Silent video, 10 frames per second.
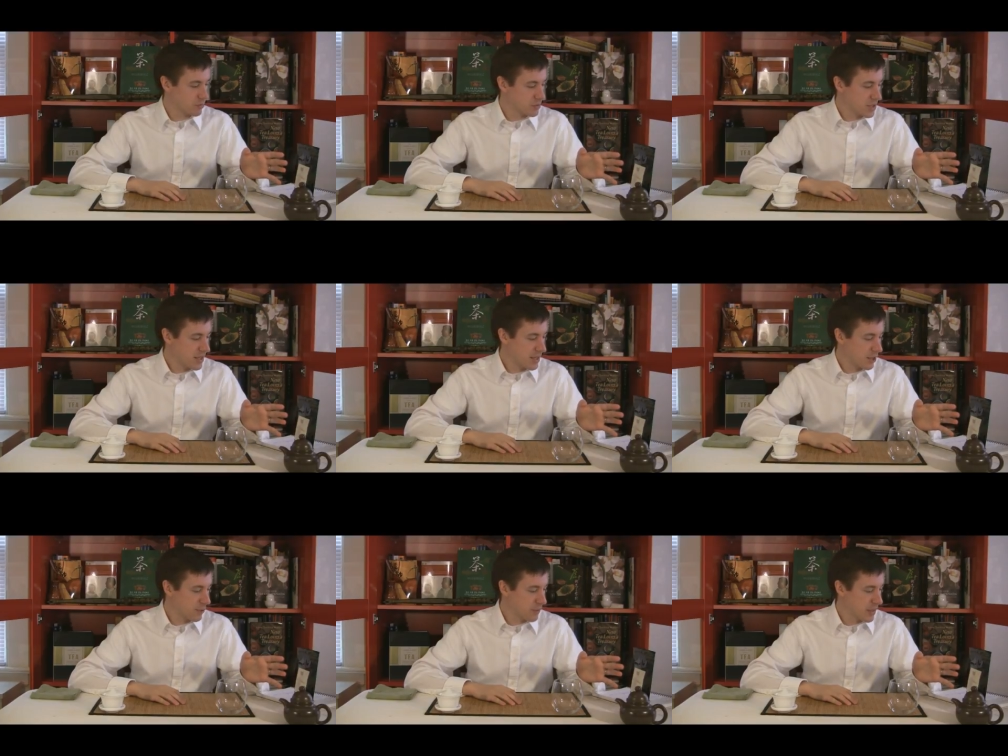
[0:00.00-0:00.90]
tea
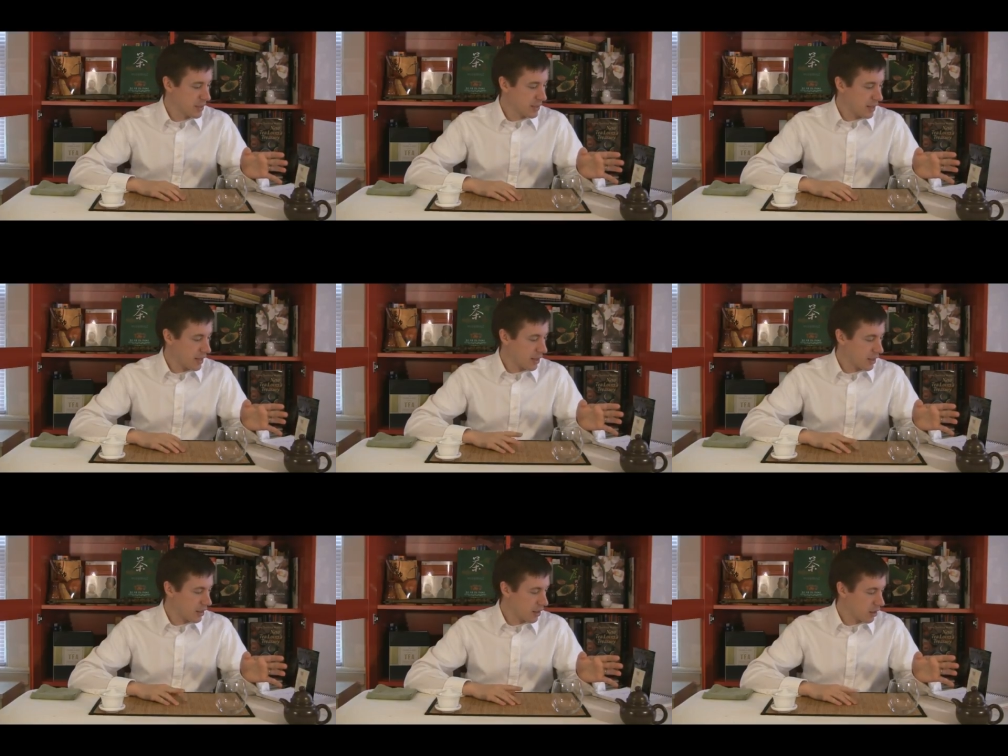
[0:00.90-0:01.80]
here.
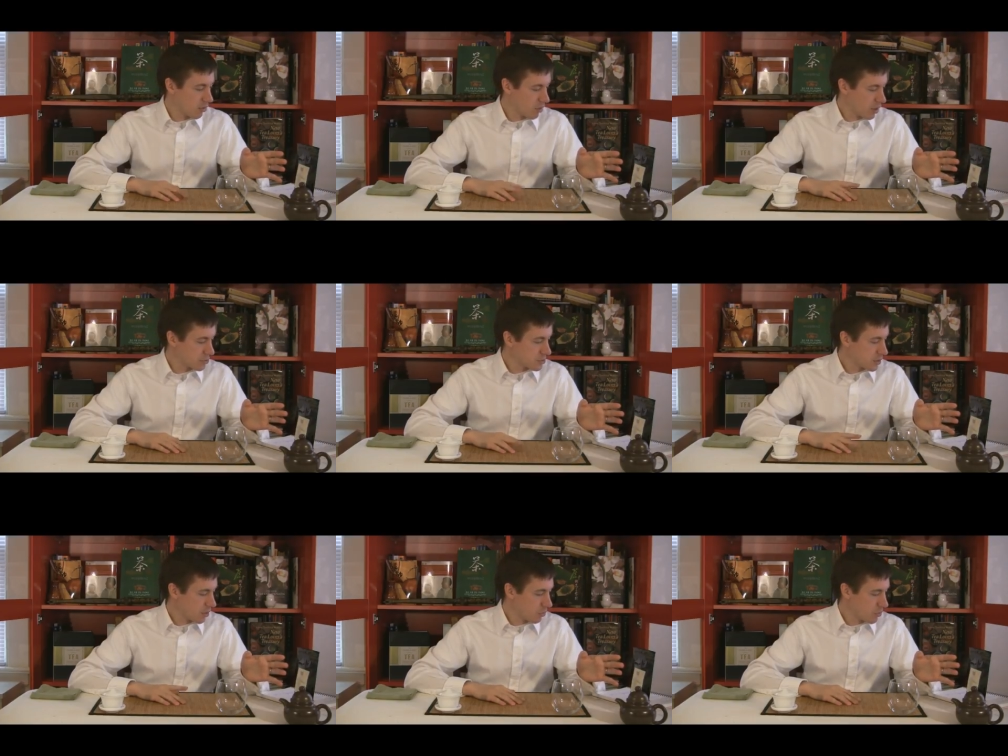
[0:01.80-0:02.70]
What else
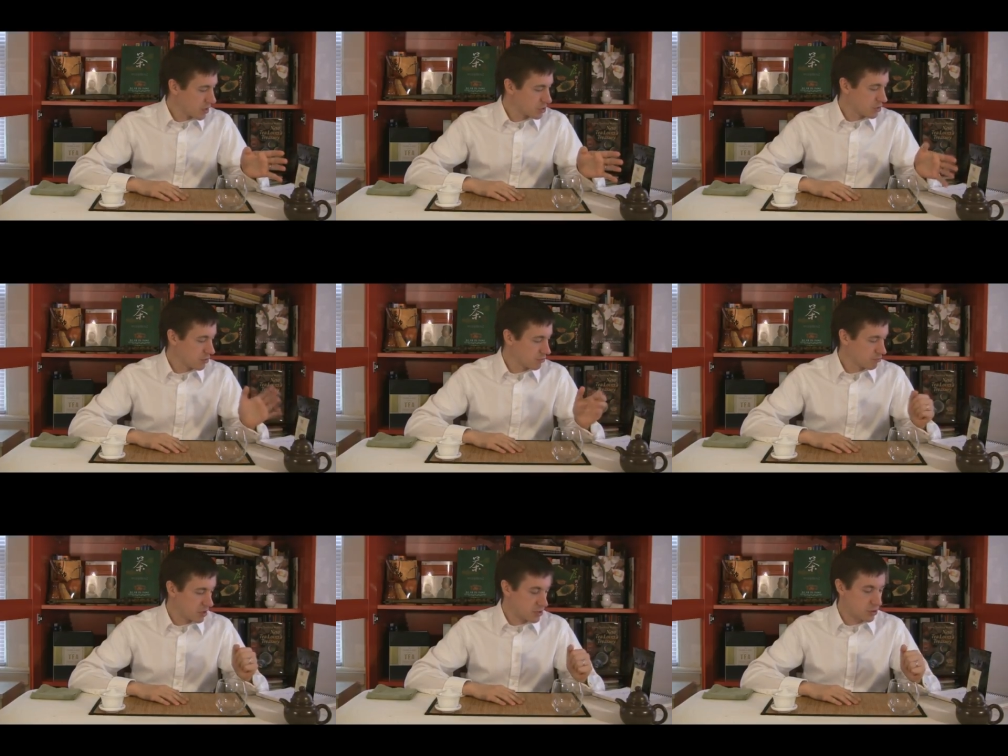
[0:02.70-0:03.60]
did I want to mention?
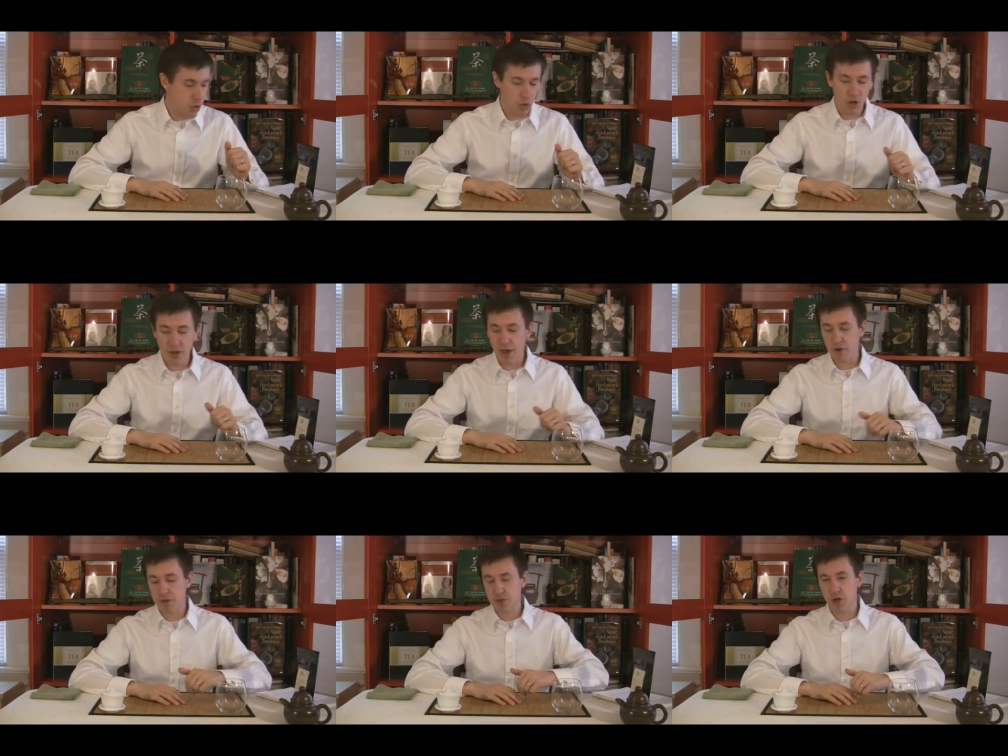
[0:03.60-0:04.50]
Let's go on now
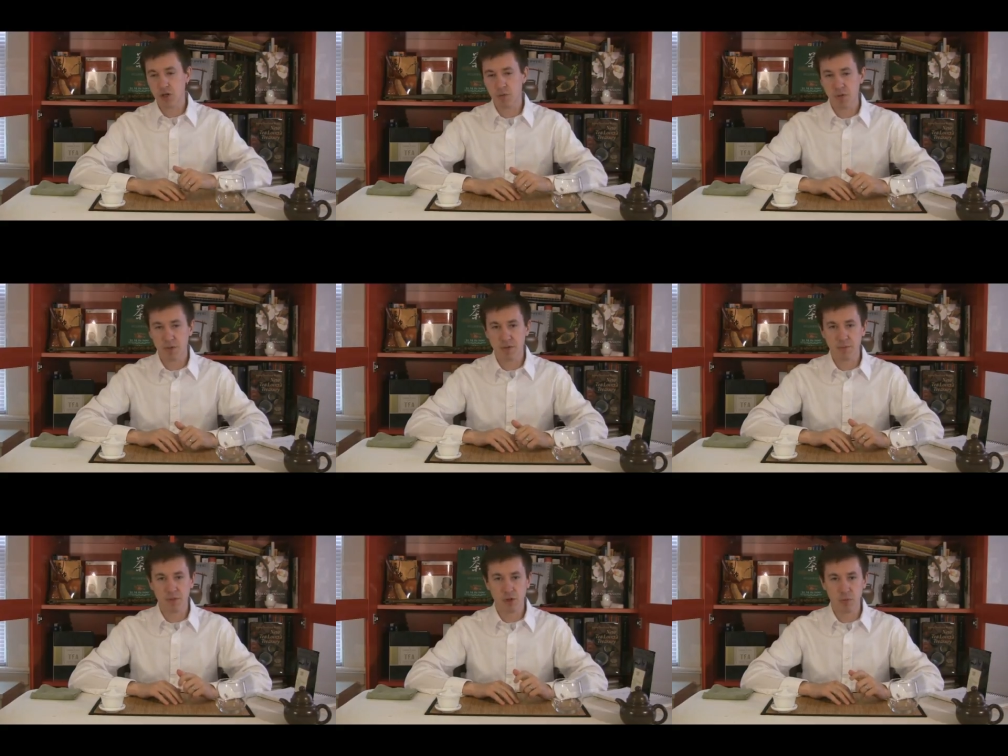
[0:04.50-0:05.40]
and let's talk a
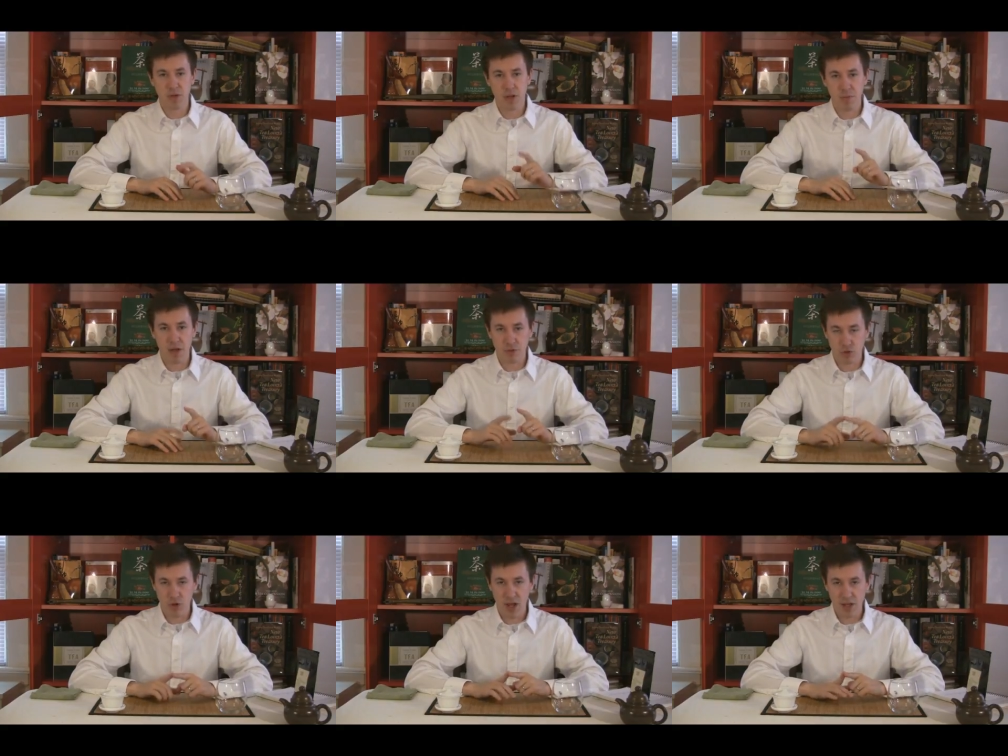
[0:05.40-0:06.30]
little bit about the
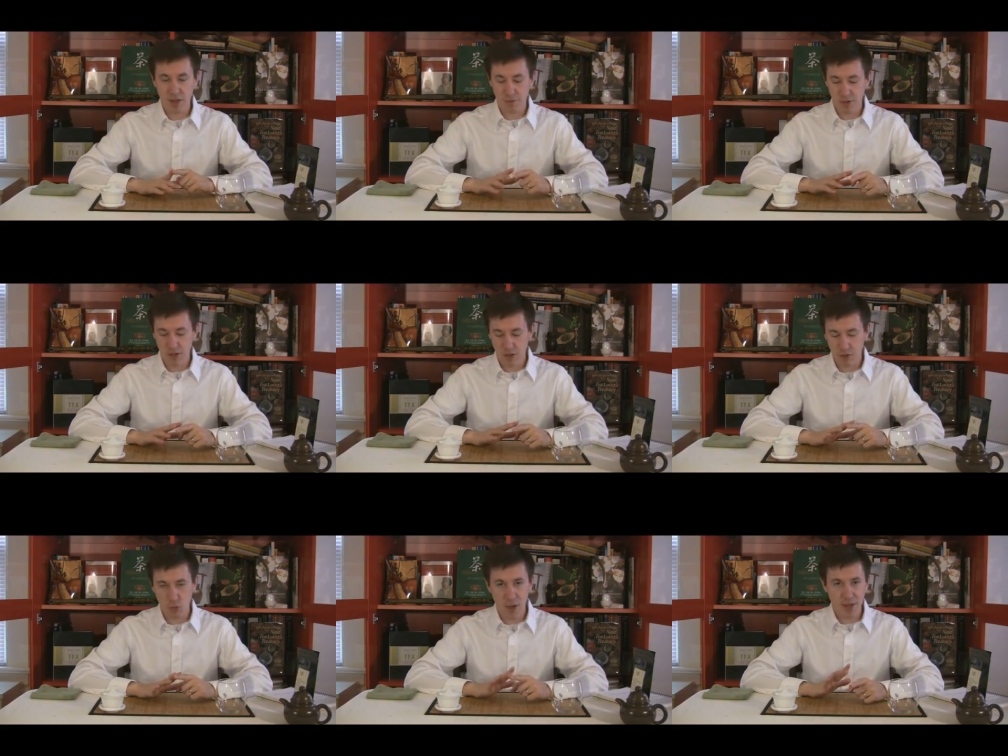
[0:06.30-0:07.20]
dry leaf,
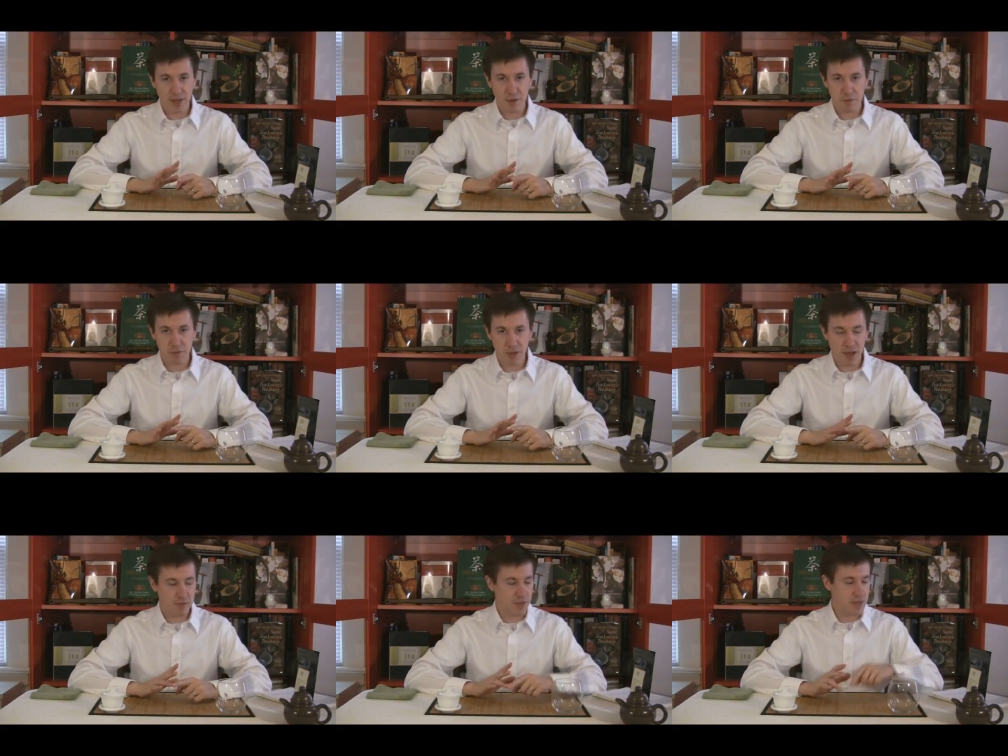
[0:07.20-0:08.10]
the wet leaf,
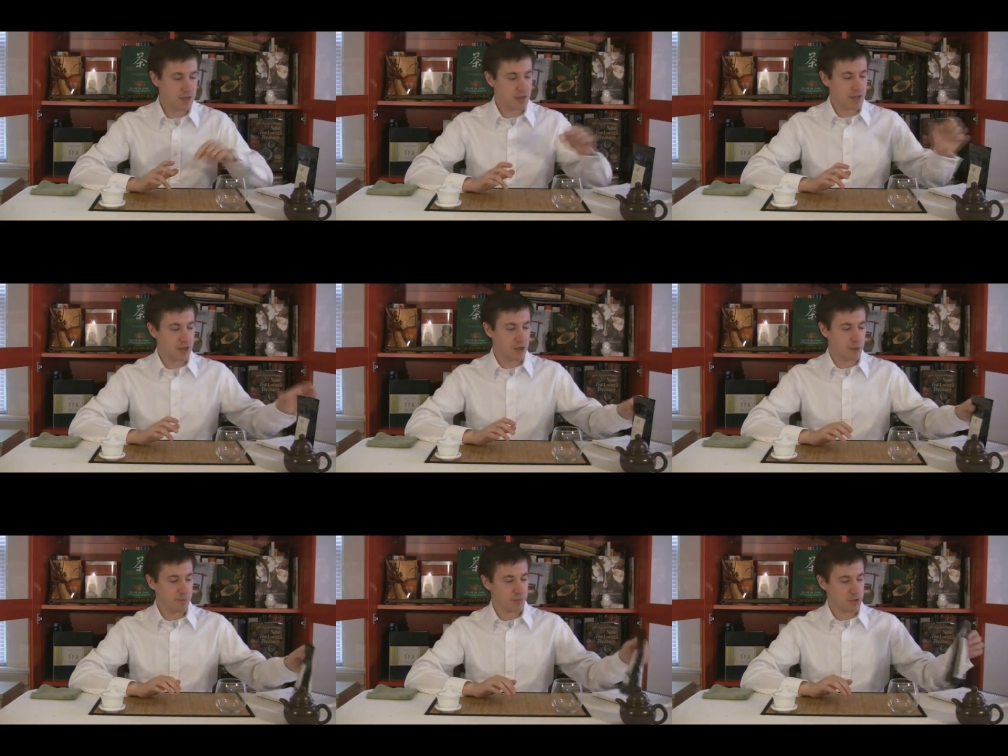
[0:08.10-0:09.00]
and the
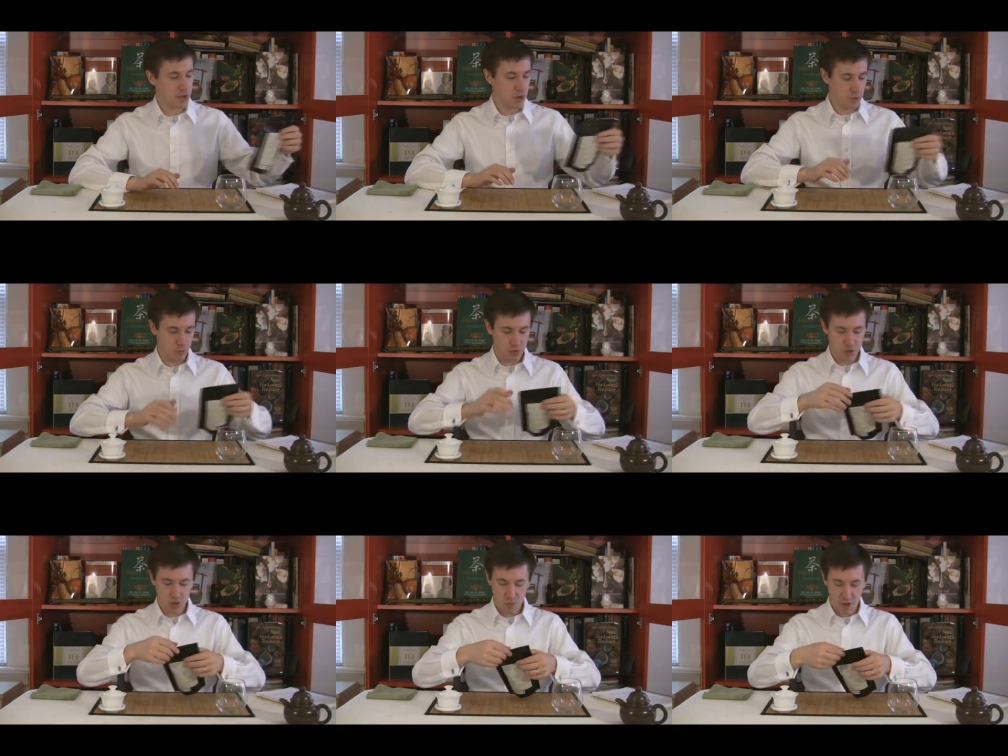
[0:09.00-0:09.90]
liquor. So we're
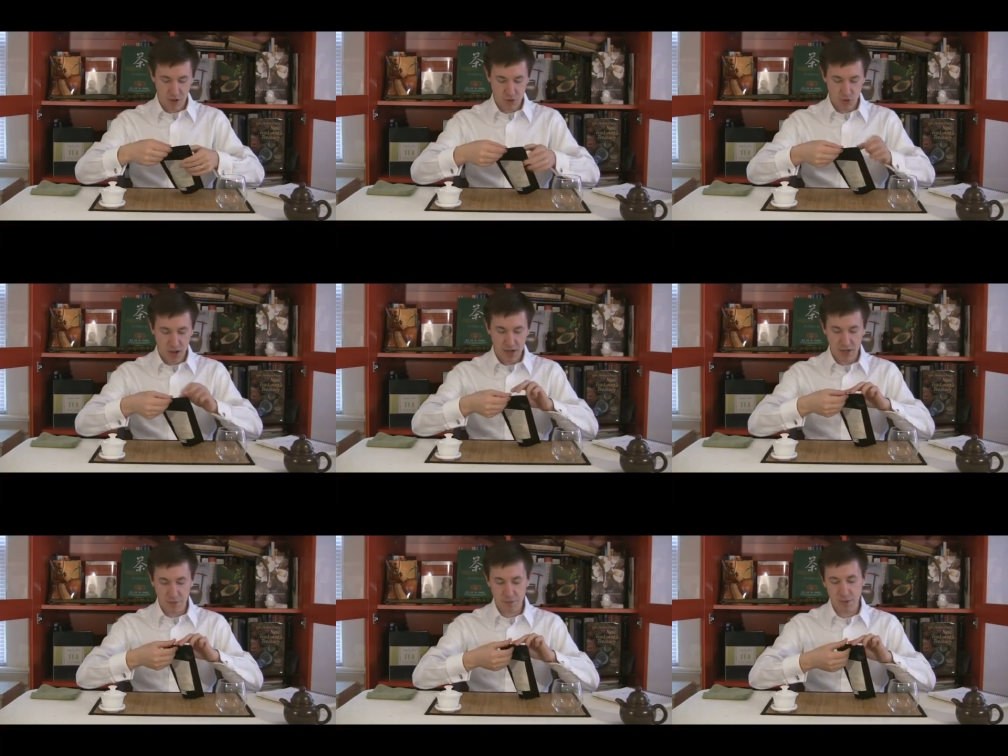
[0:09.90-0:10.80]
talking about our dry
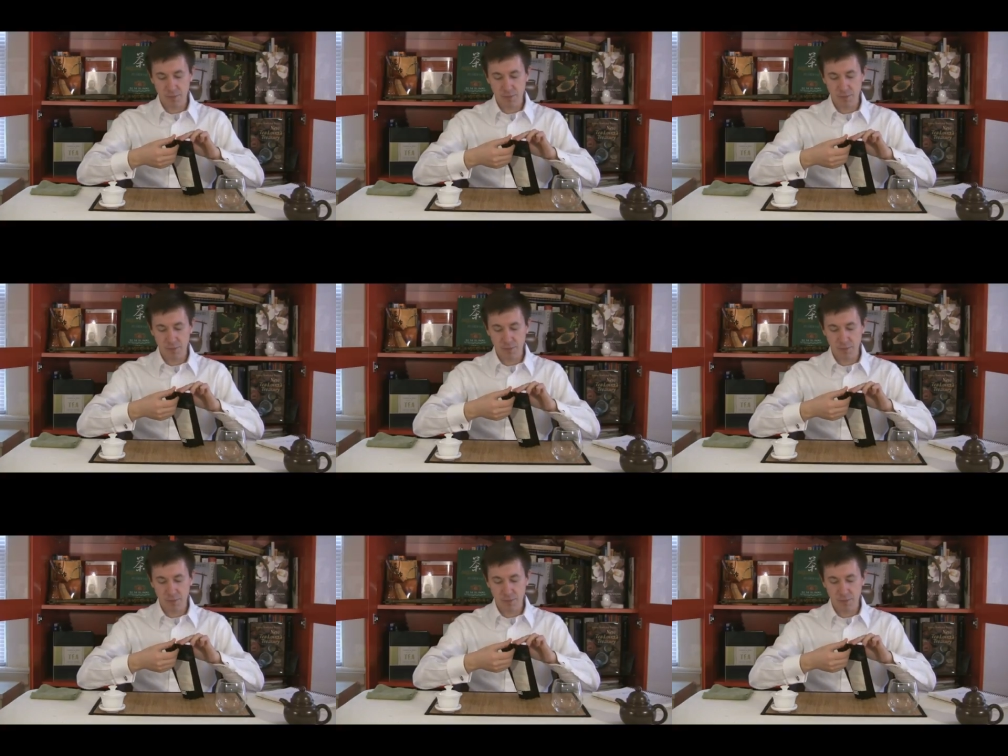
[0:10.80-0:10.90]
leaf.